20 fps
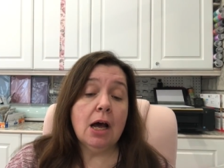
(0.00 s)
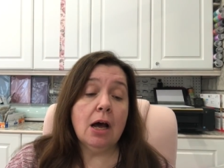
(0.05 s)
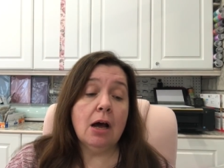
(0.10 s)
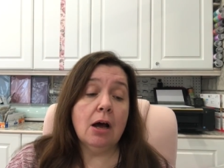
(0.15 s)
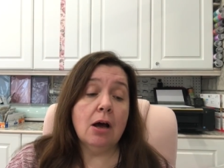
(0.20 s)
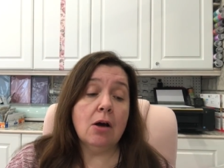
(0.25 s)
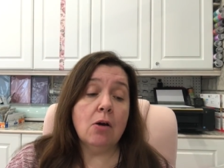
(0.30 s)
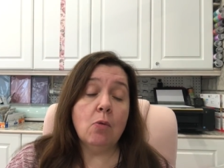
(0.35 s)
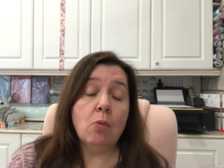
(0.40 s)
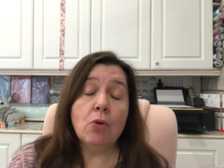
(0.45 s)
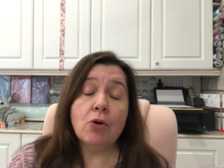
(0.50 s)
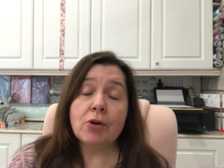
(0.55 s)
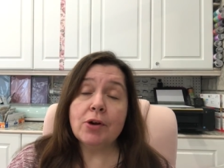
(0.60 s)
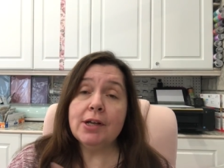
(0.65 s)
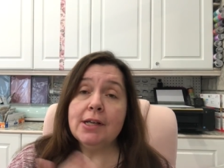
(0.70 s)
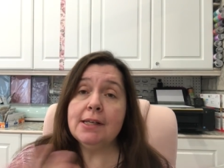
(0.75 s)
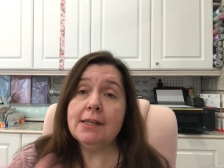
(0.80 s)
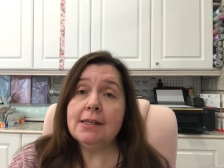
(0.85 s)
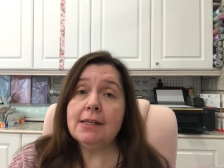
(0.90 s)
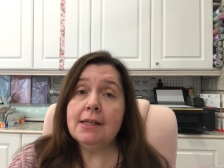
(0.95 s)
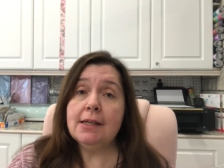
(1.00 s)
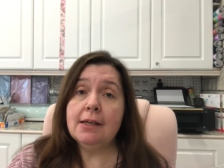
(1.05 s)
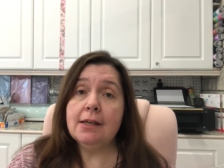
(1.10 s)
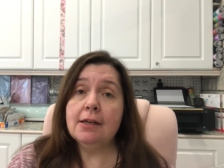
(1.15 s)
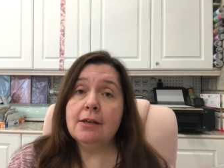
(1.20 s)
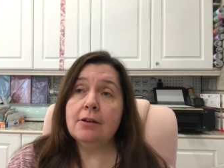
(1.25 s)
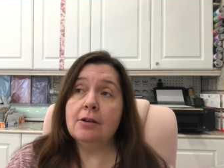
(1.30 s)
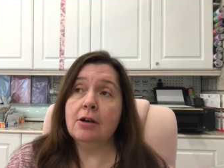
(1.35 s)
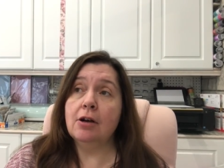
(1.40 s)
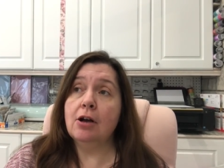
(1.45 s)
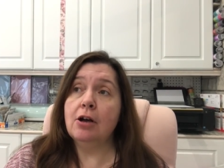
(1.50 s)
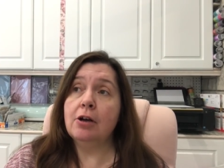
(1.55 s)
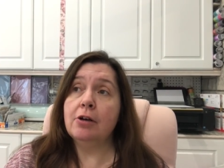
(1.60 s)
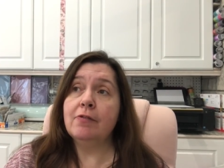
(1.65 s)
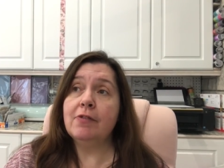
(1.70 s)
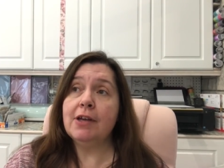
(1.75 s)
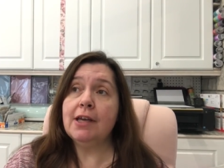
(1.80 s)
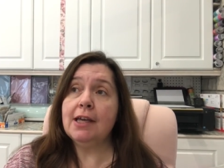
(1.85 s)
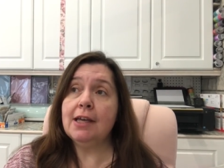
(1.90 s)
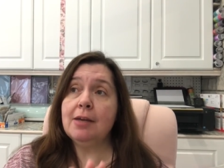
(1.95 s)
uh, were in need
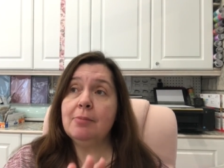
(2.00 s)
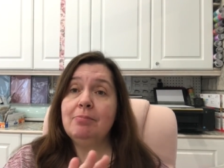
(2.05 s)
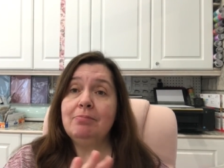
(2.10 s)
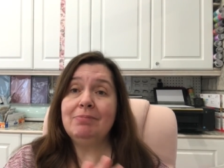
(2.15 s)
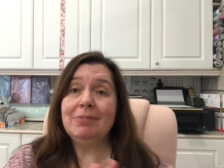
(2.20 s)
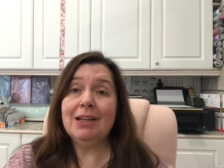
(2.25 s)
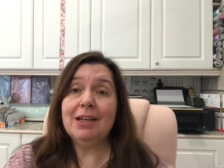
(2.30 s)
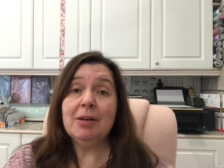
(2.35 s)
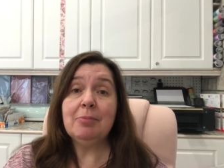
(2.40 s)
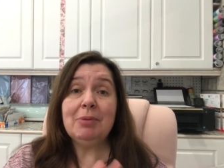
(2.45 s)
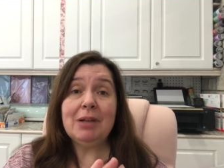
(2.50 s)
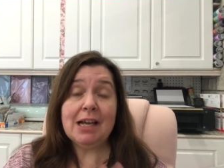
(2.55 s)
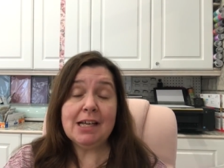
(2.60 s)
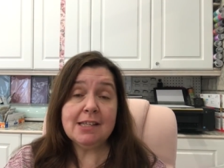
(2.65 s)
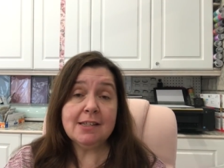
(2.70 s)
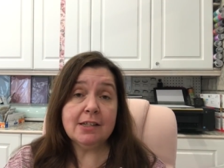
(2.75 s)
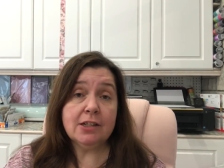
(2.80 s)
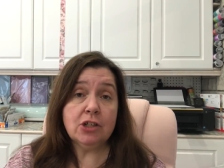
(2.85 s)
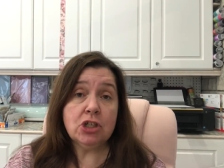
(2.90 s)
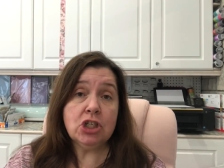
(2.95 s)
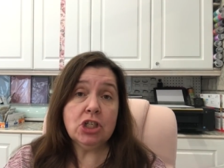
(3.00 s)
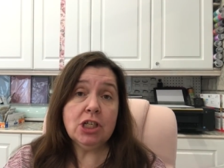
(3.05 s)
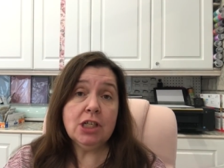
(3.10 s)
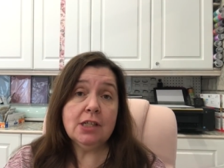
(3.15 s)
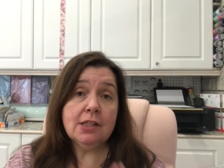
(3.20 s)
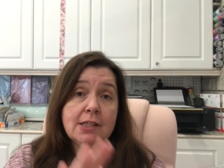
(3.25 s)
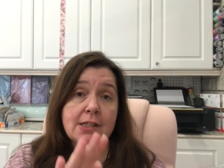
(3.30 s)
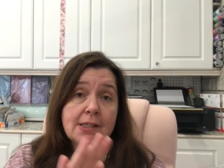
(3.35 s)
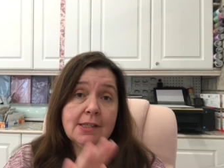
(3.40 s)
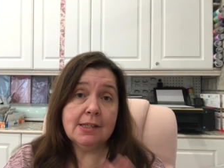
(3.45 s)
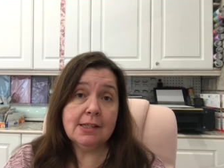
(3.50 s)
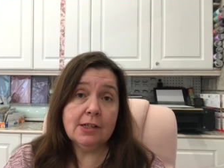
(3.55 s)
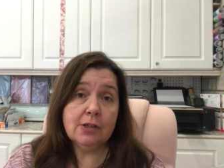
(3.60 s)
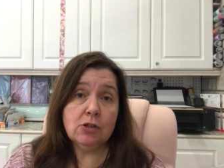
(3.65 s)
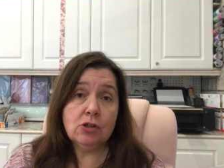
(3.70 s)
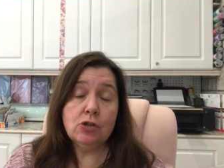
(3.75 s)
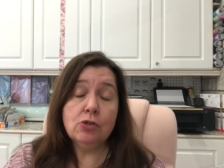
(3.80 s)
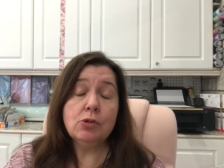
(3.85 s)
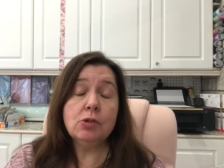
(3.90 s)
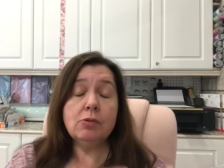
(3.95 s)
of a like plastic sheet to stick
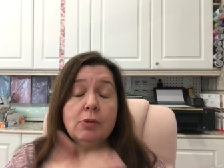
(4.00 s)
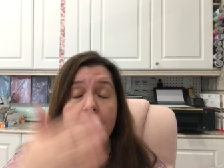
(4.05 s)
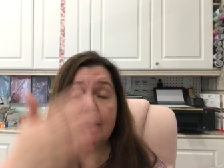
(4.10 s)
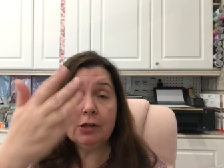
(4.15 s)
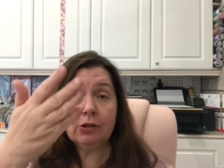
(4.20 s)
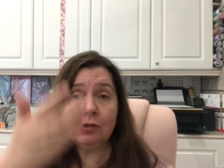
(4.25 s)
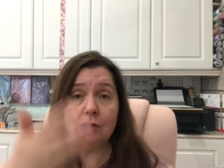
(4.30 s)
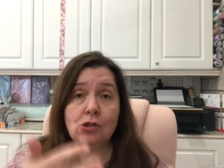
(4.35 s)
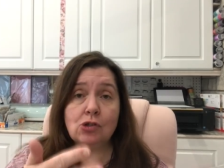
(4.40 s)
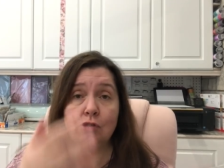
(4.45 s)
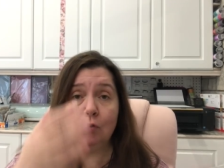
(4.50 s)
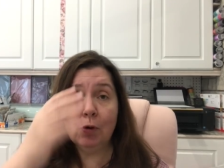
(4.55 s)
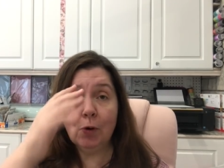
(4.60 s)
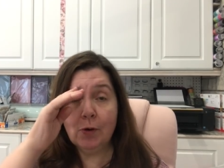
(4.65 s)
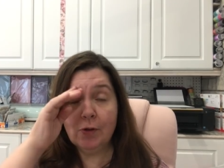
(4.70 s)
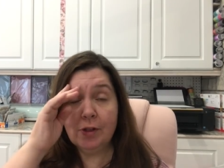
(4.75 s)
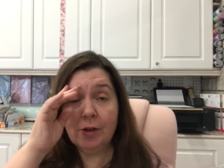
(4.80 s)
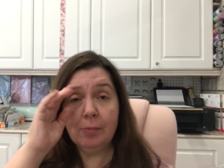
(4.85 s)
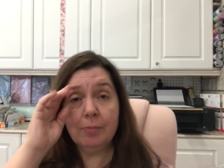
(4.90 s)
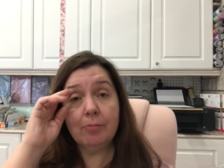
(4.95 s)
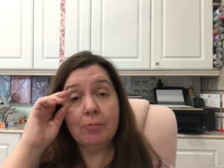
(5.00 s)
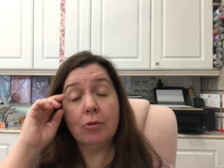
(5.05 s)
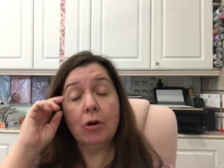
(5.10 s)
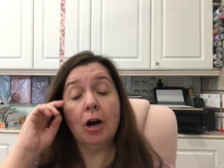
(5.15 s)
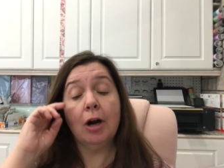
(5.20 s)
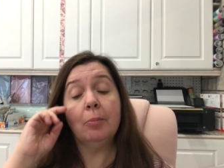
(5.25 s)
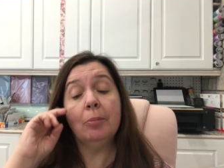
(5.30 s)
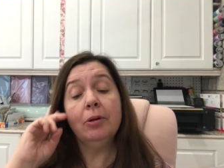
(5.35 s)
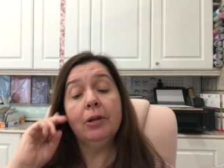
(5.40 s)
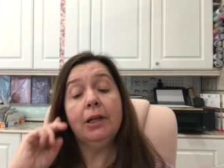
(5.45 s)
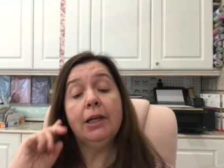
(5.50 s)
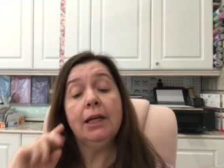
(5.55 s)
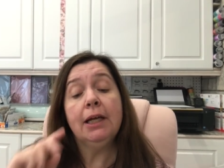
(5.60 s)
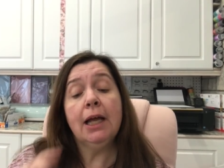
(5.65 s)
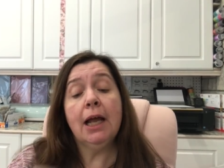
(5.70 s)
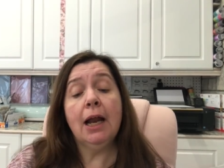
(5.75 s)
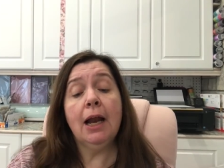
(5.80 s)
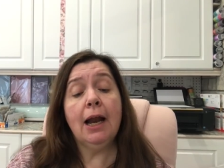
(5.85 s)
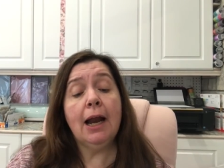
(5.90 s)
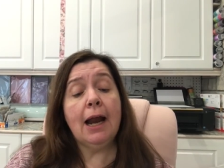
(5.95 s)
to so I could store them properly
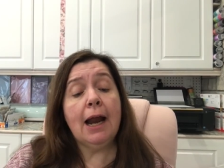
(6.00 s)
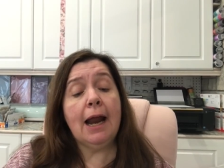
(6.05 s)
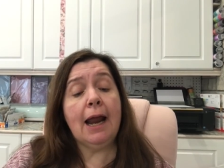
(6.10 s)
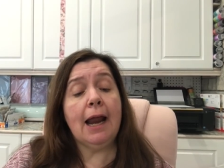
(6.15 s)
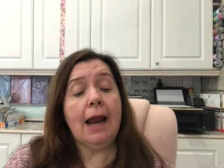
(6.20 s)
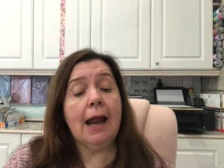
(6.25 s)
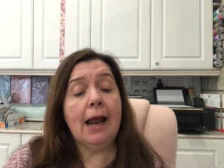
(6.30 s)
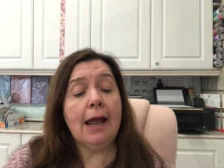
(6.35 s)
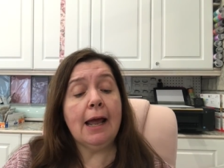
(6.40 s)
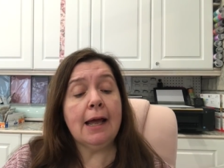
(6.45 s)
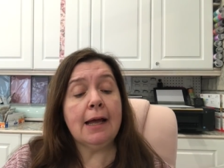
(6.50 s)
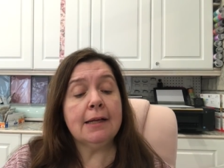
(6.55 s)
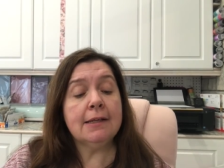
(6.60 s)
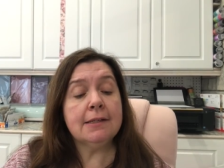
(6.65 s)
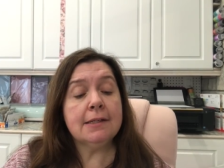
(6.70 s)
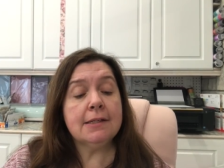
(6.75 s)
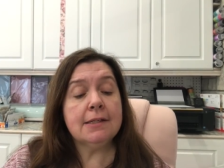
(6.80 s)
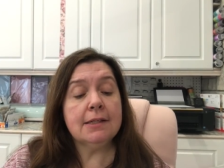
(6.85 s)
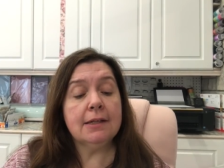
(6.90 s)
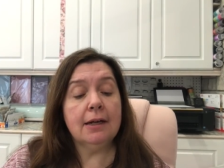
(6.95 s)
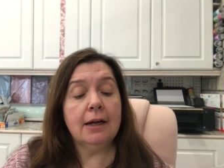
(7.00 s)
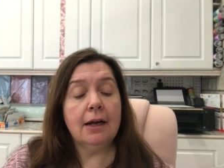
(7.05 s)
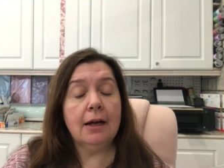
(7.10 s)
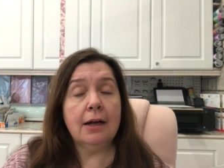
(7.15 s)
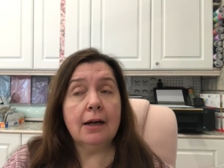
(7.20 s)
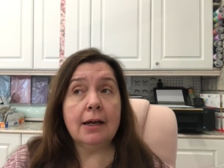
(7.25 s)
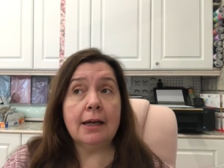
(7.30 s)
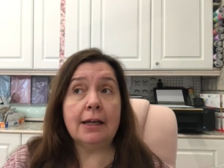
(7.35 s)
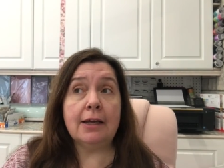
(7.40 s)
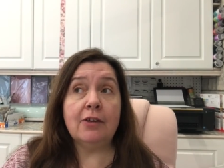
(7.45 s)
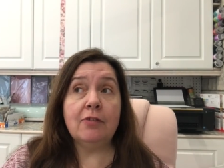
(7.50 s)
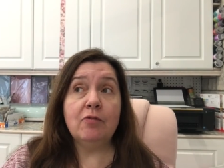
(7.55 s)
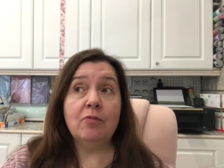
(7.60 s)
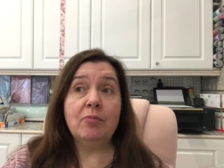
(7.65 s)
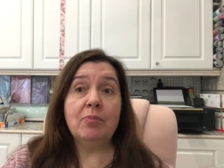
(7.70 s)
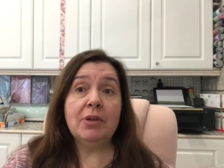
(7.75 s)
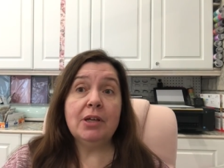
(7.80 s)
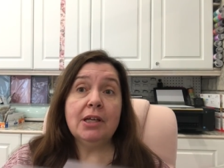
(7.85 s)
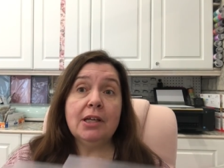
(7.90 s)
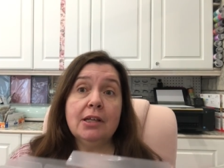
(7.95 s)
and
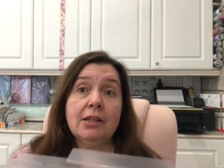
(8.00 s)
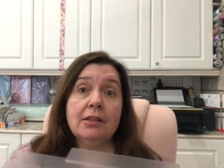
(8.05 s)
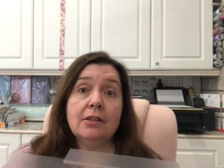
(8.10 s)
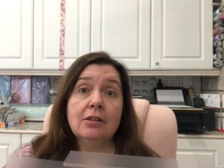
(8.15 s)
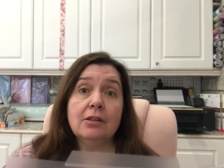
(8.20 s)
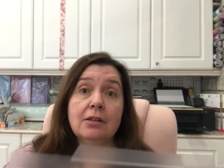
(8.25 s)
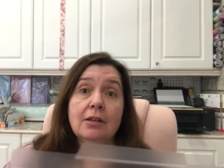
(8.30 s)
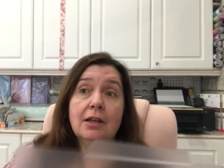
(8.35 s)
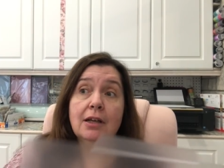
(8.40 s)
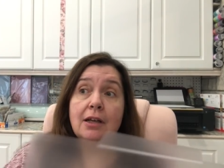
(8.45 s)
I've been